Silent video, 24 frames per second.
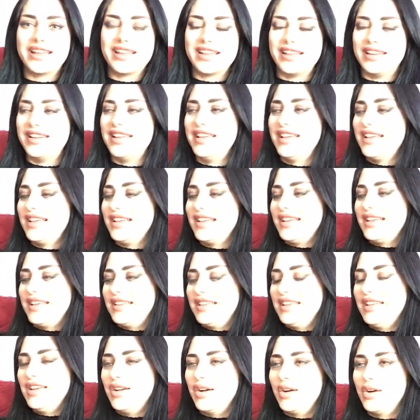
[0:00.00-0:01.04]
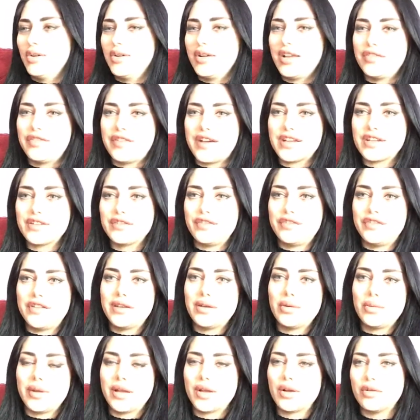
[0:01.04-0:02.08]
And if I could fit a wig